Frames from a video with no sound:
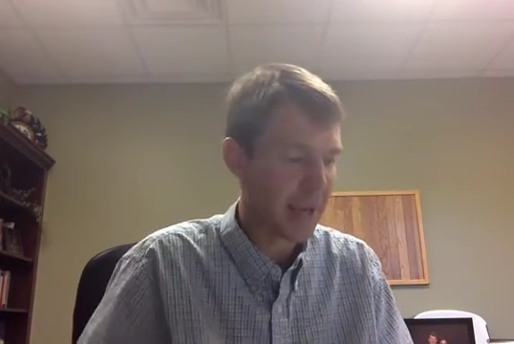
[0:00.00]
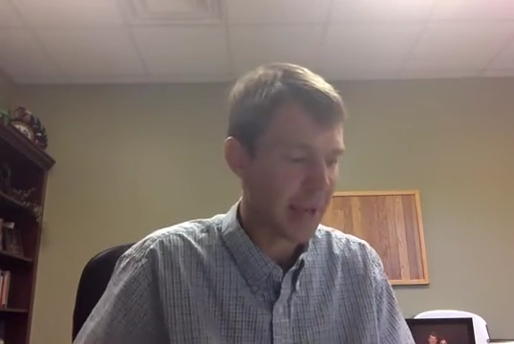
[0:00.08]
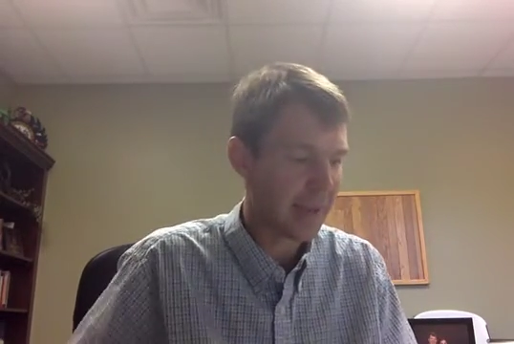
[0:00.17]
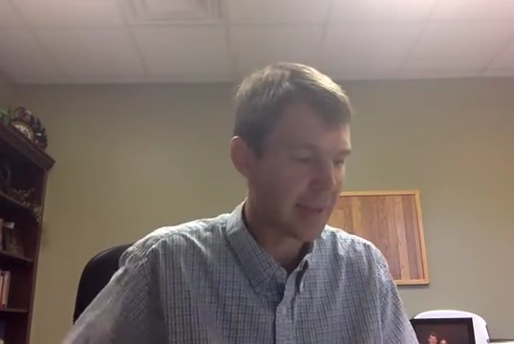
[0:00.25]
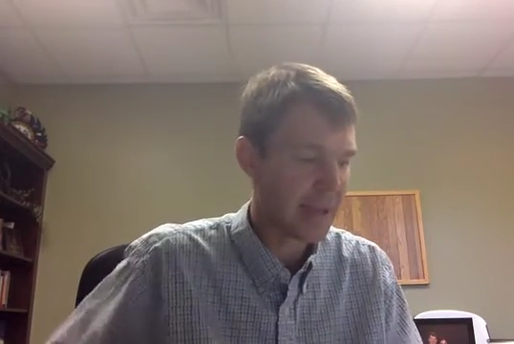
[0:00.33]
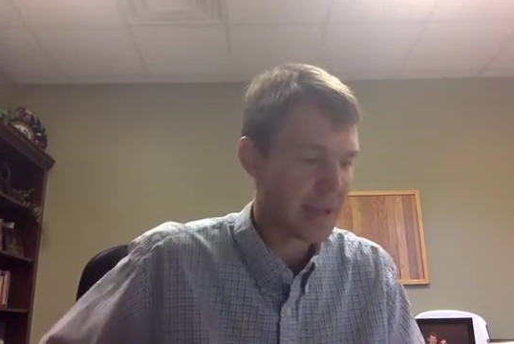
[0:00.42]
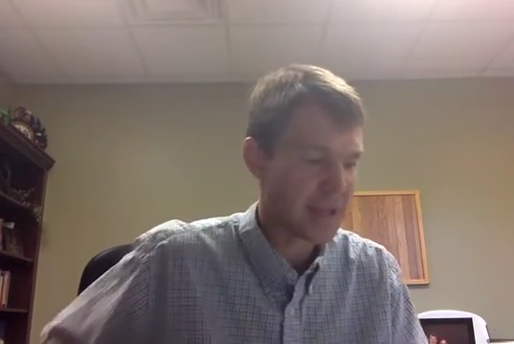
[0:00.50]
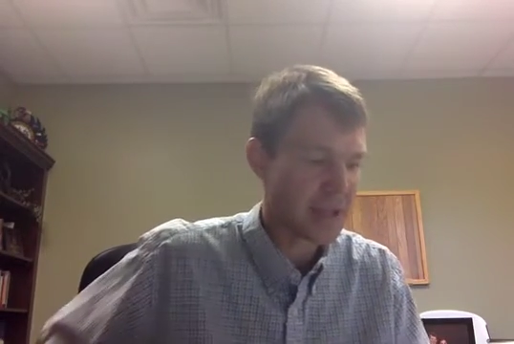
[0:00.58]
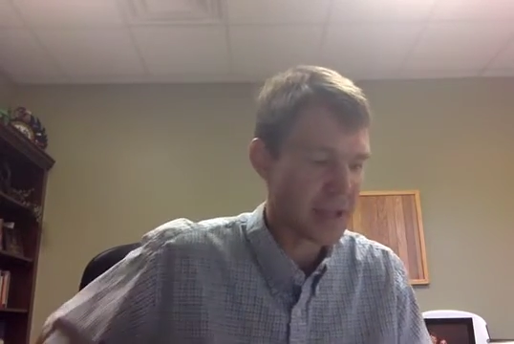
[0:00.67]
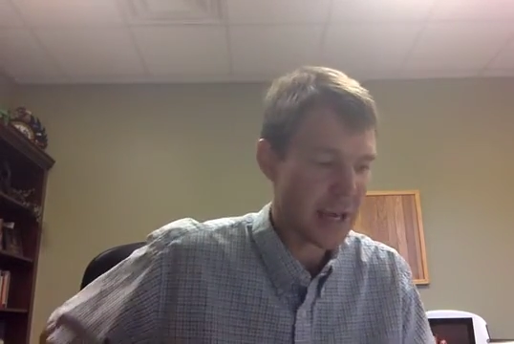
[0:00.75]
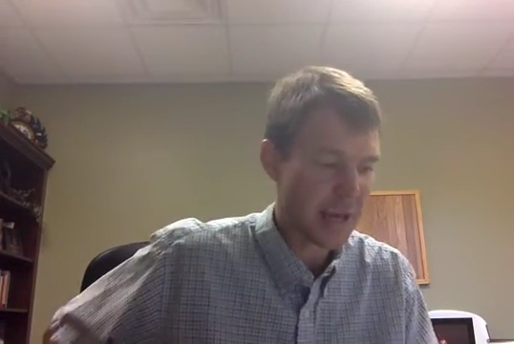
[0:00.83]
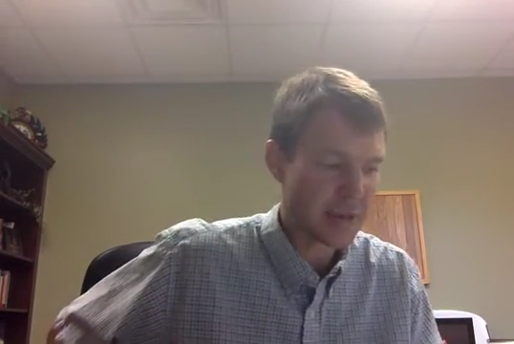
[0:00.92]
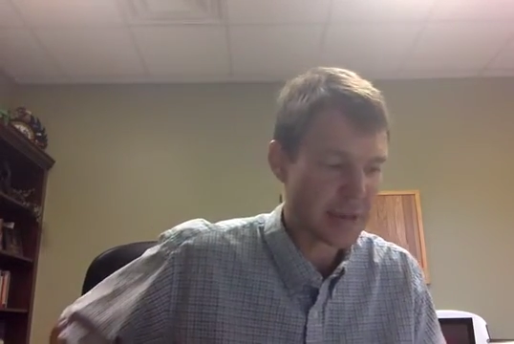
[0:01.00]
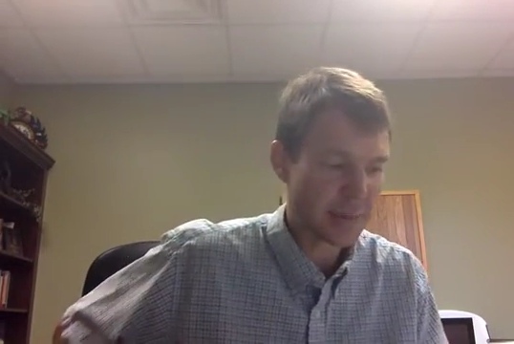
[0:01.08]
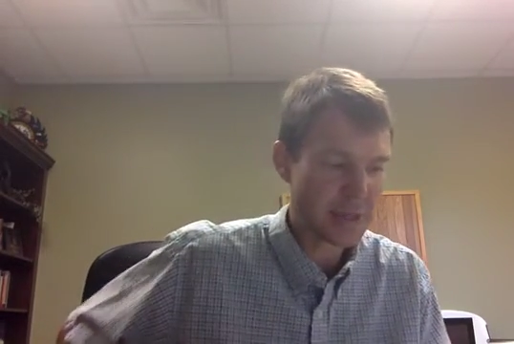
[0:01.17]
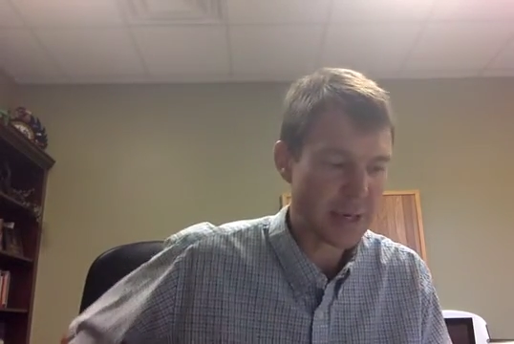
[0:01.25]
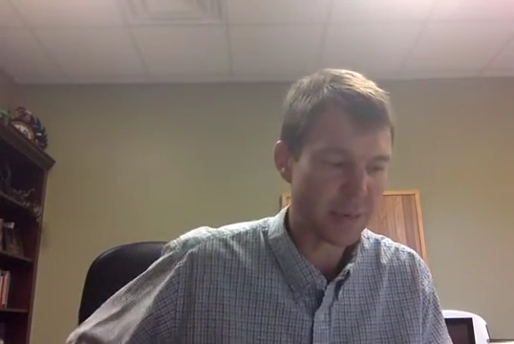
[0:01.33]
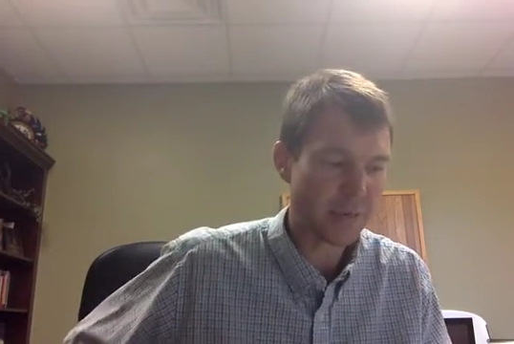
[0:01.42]
and then
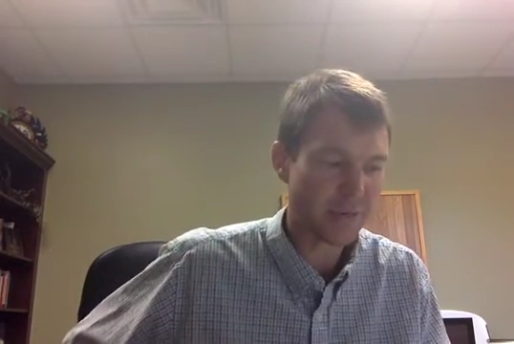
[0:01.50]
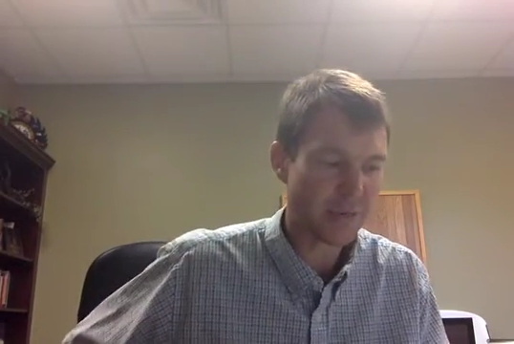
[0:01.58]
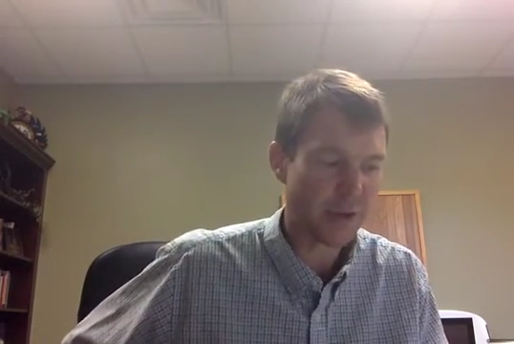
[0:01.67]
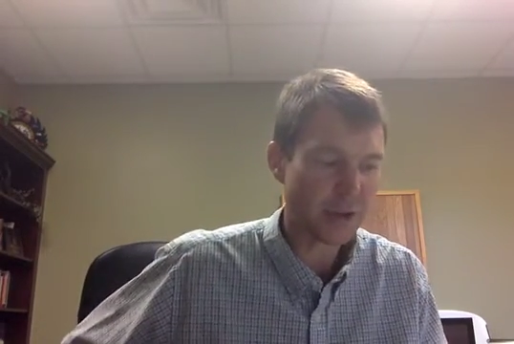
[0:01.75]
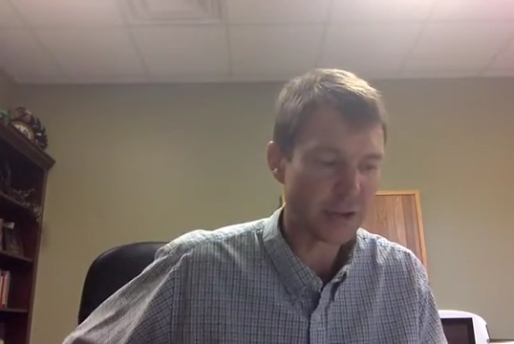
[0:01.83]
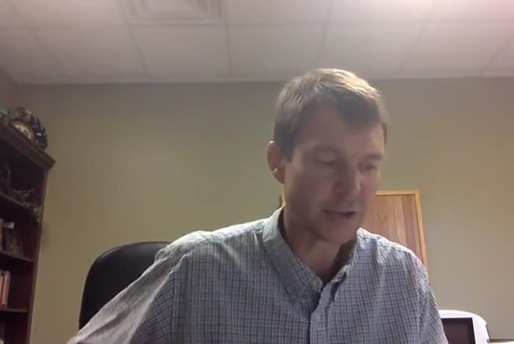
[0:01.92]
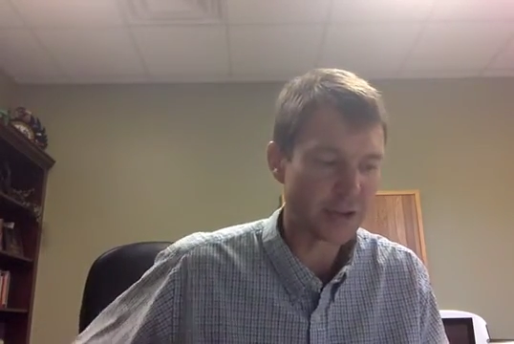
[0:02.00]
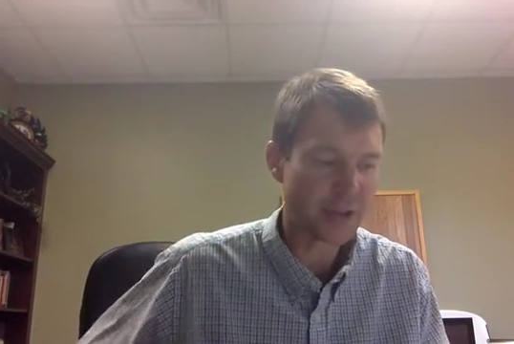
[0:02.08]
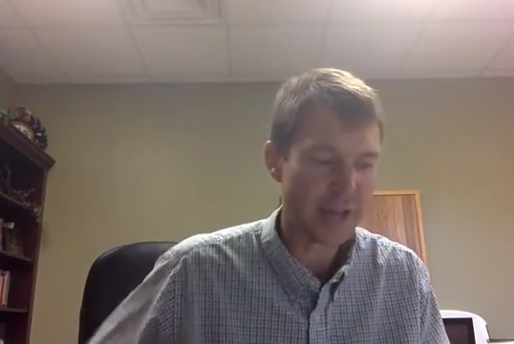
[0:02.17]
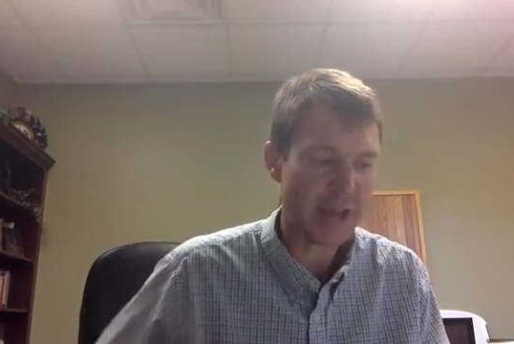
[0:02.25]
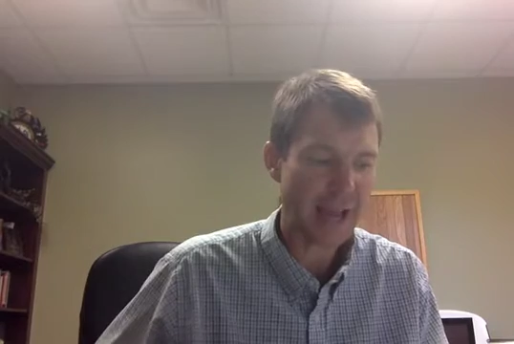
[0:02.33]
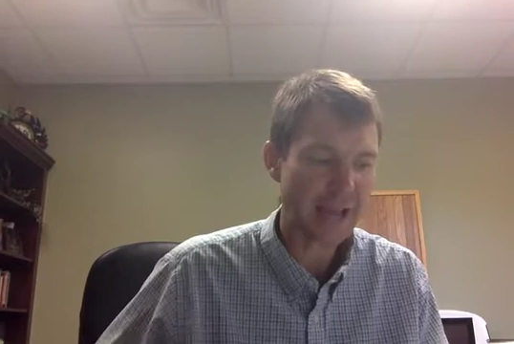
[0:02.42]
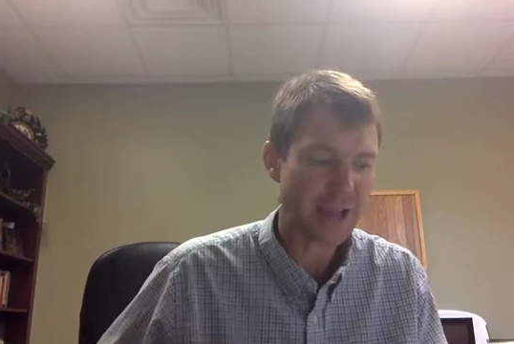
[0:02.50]
September 1st to the 8th,